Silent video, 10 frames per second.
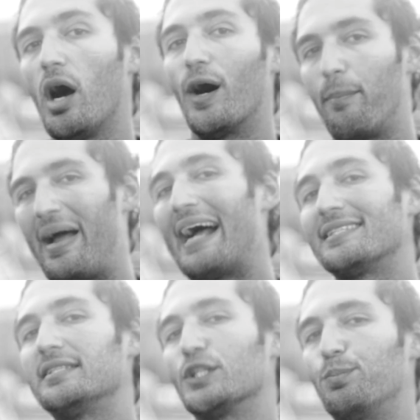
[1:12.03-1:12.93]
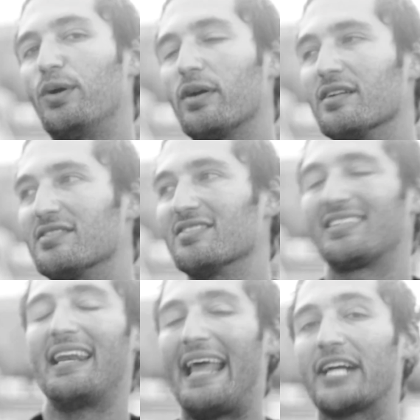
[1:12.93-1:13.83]
our past experiences
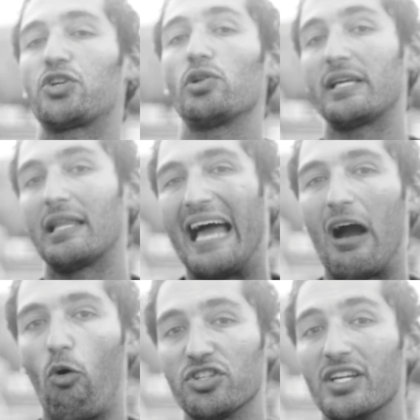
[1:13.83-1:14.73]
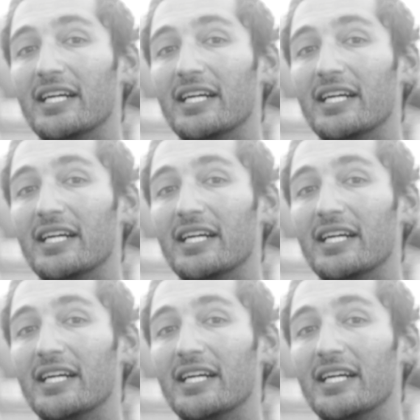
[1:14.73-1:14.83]
can actually allow us